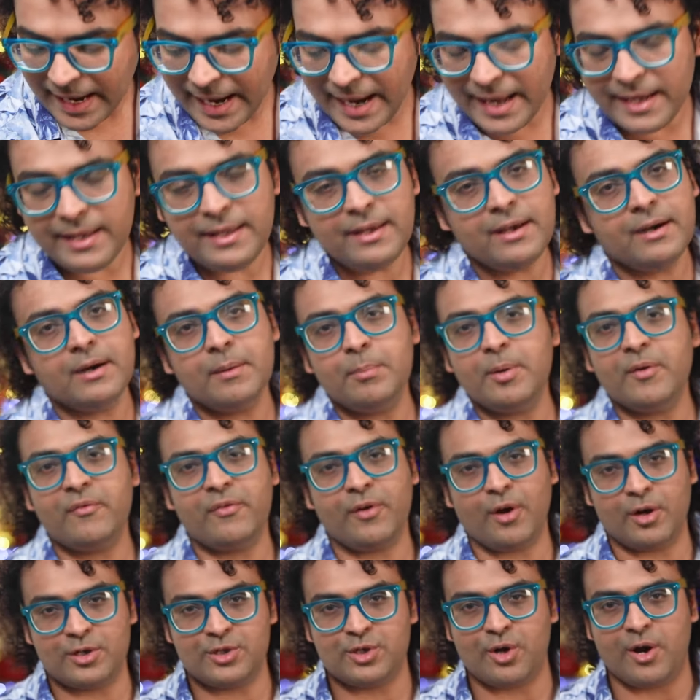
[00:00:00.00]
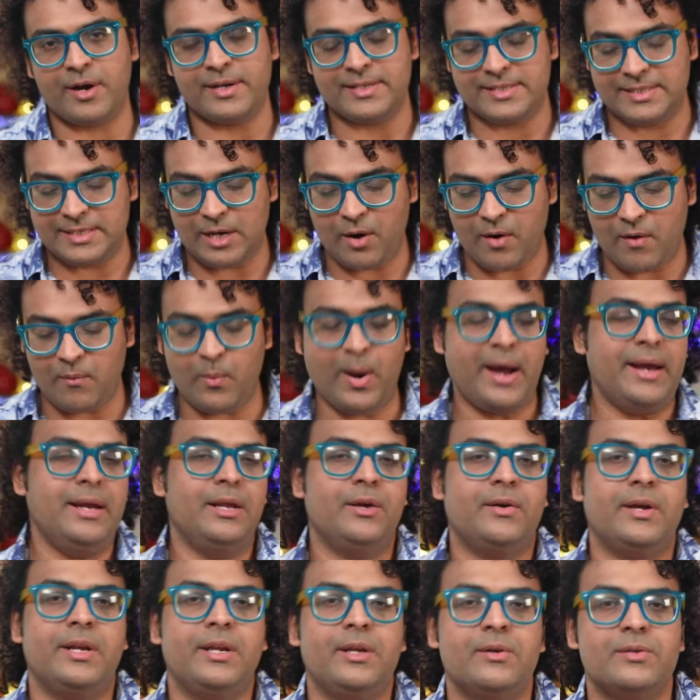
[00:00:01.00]
Any herb of your choice. Now, while you
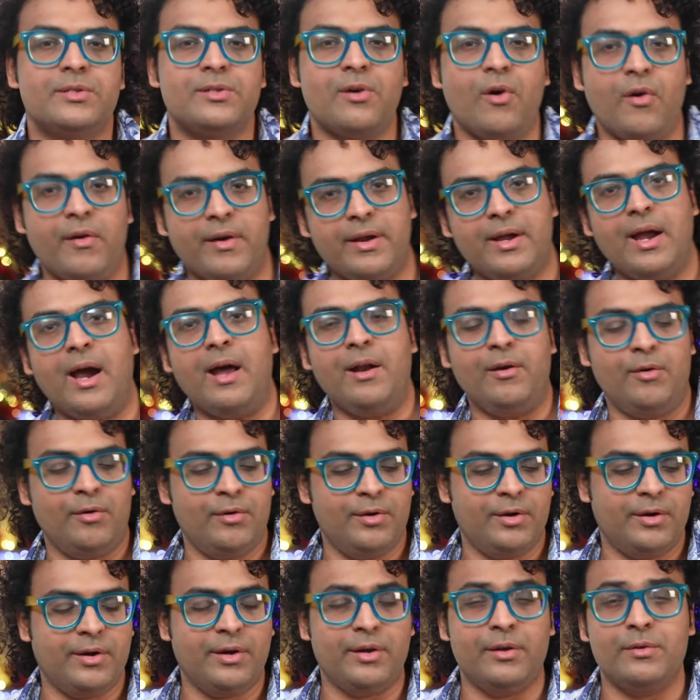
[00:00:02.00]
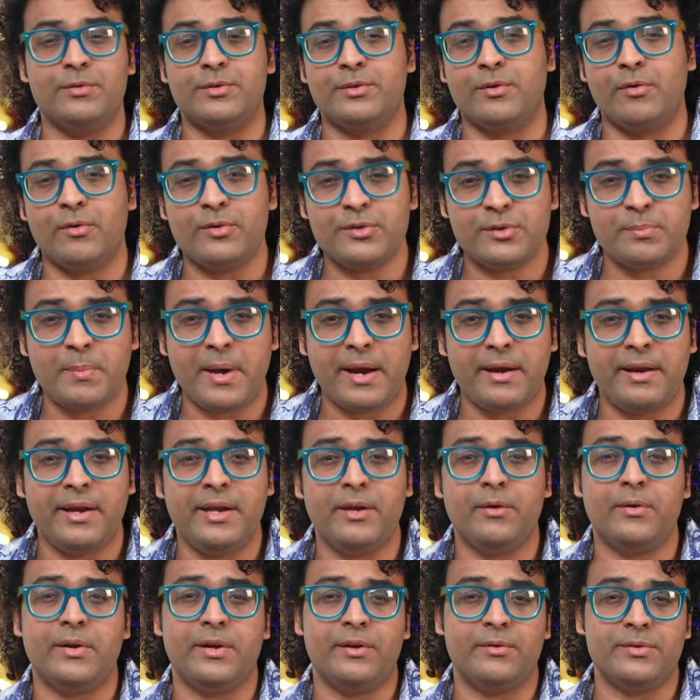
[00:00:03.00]
can use oregano, you can use rosemary,
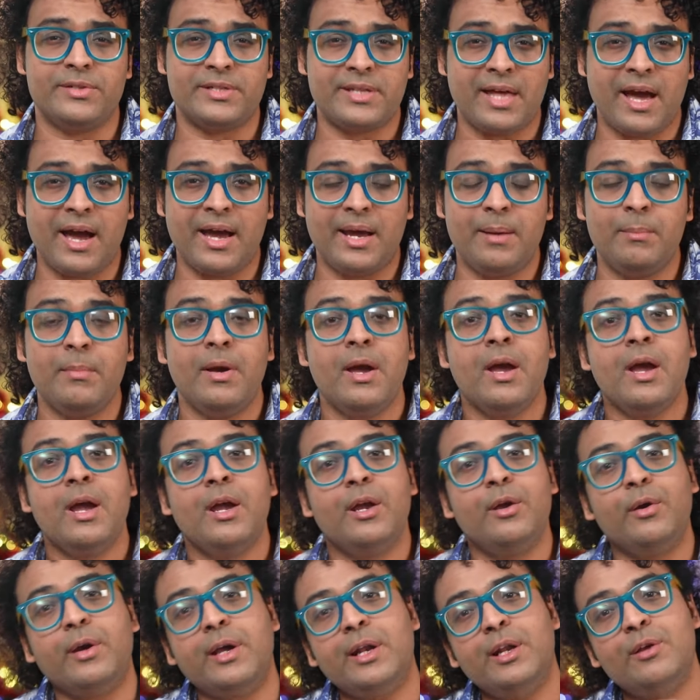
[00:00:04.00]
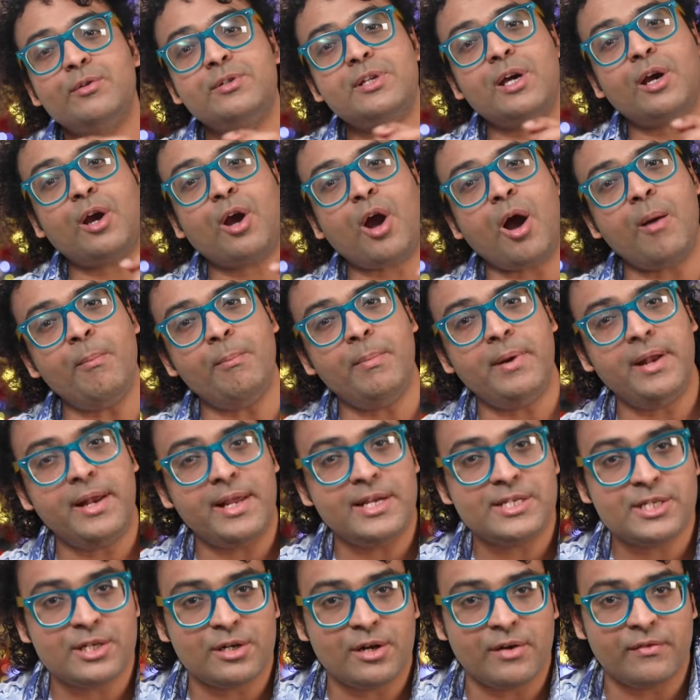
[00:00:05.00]
you can use thyme, you can use a
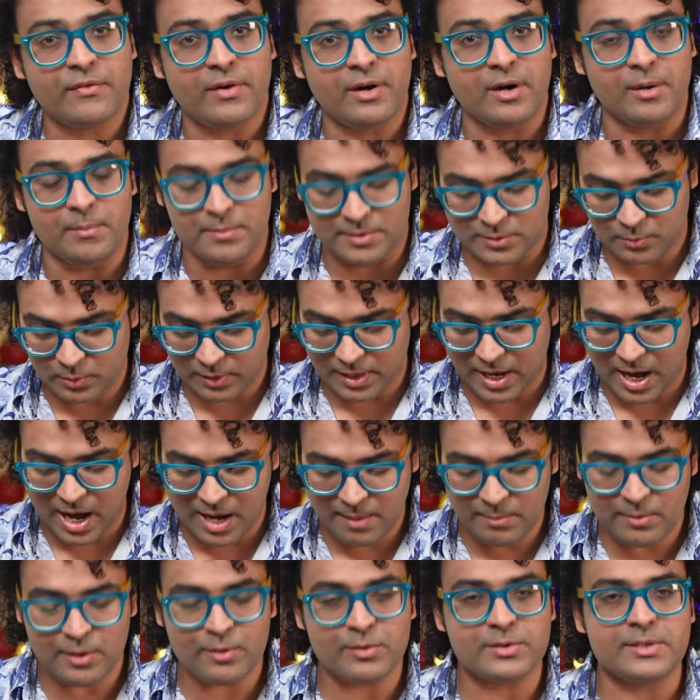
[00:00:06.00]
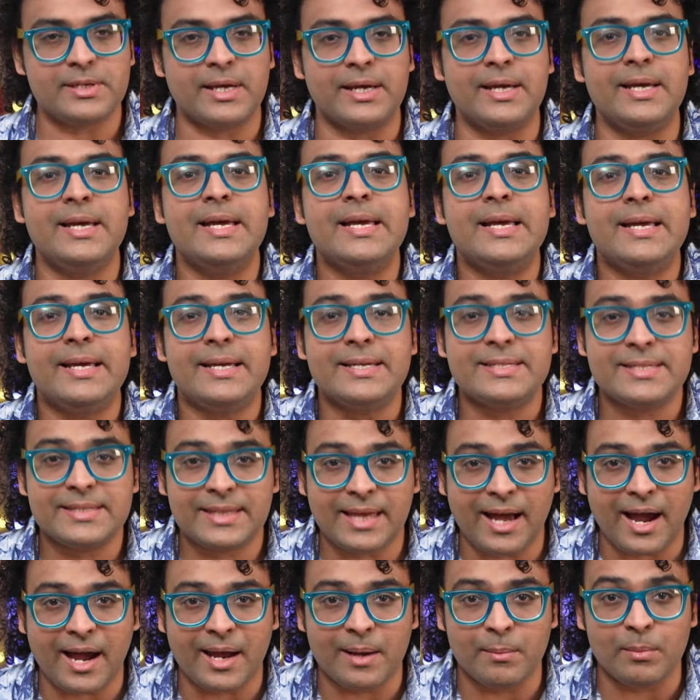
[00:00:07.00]
combination of herbs. What I'm using is
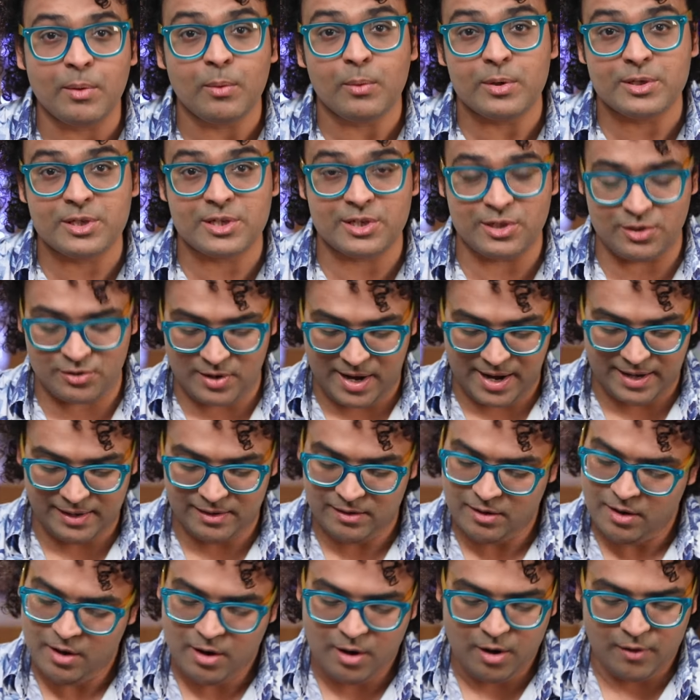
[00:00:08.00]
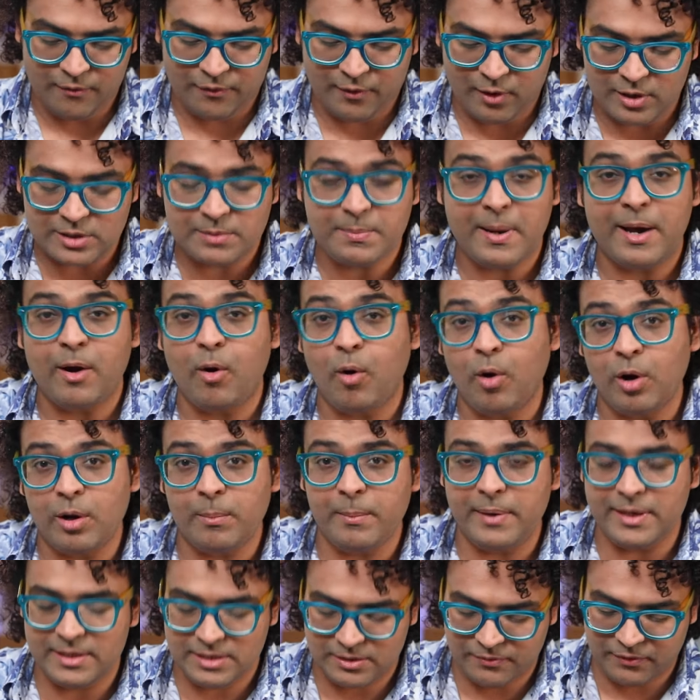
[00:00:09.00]
thyme, which is dried. Of course, by all
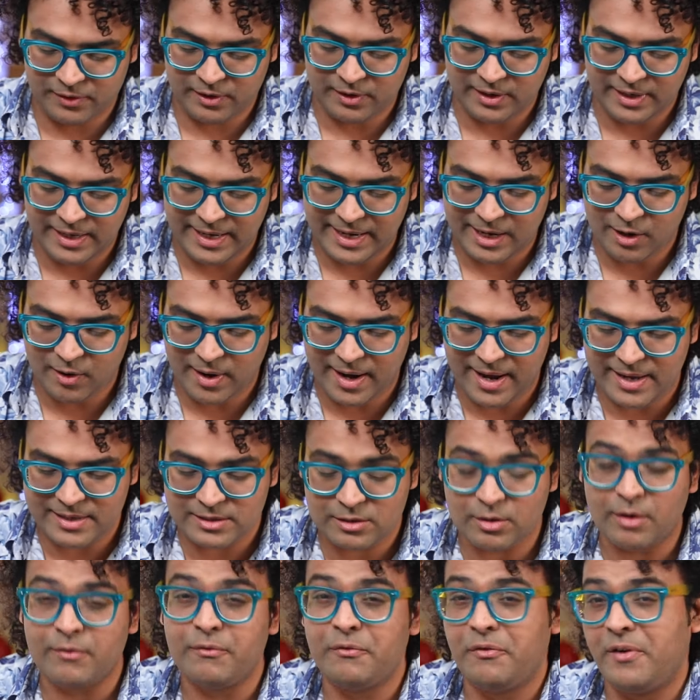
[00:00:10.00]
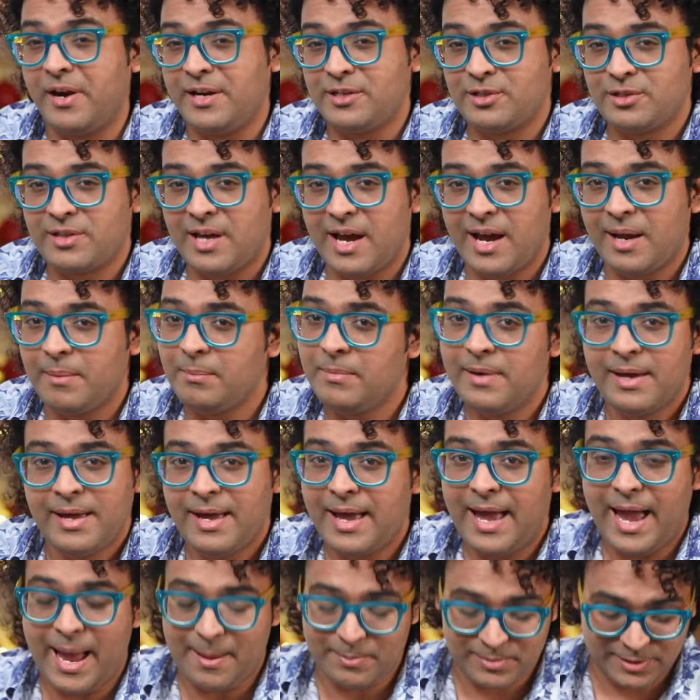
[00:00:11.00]
means, if you can lay your hands on fresh thyme,
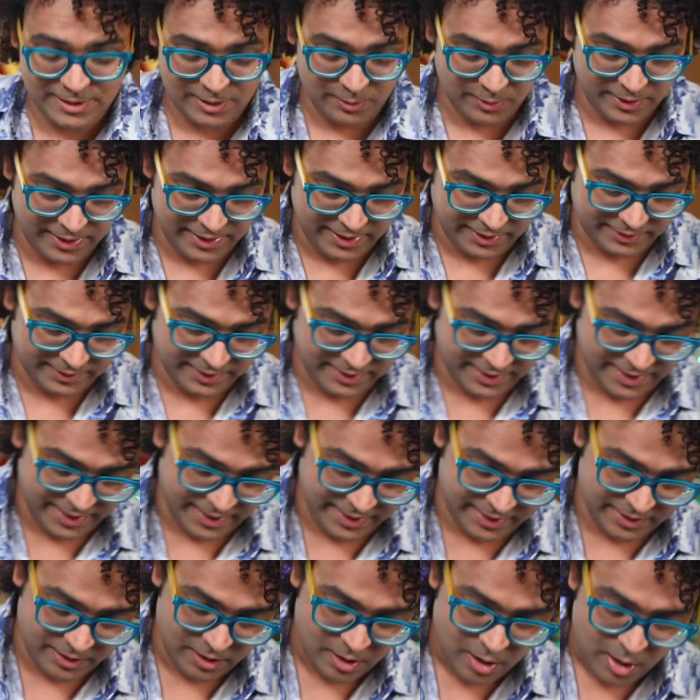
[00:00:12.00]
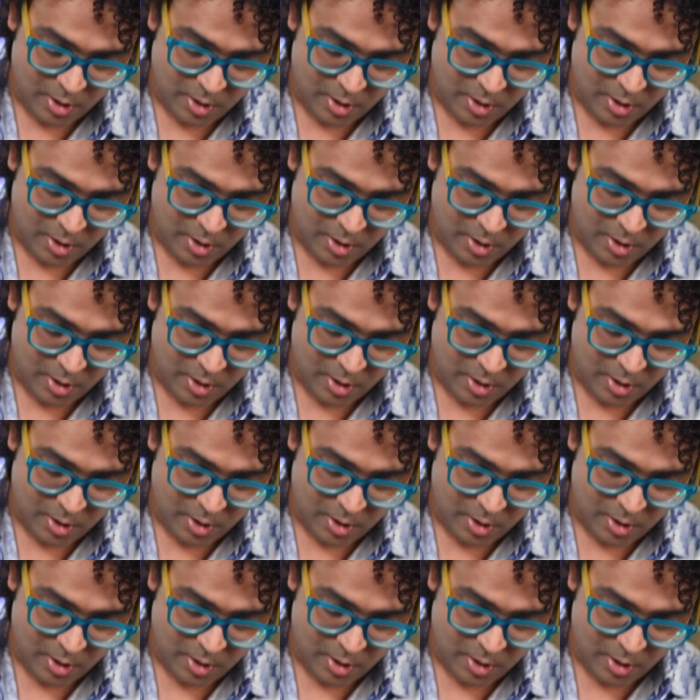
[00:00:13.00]
absolutely nothing like it.